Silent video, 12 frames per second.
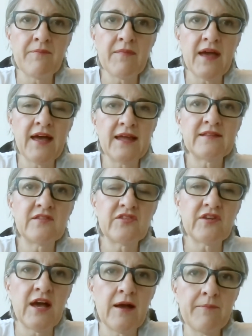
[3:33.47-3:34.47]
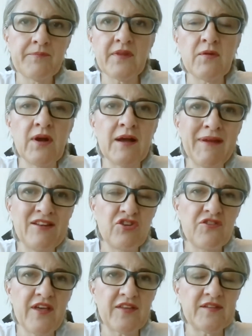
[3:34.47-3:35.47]
and in
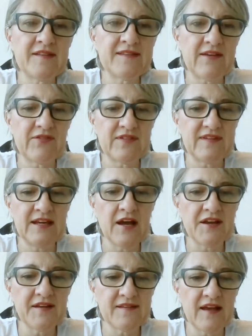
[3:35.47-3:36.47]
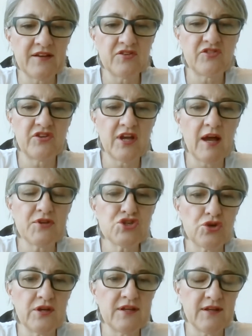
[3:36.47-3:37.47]
2017, I decided to come and
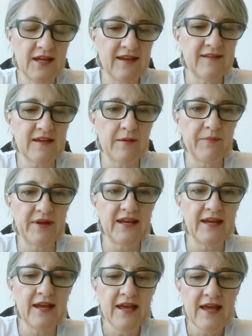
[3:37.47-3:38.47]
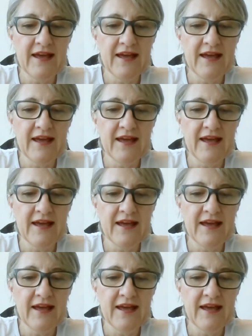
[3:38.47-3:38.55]
join his company.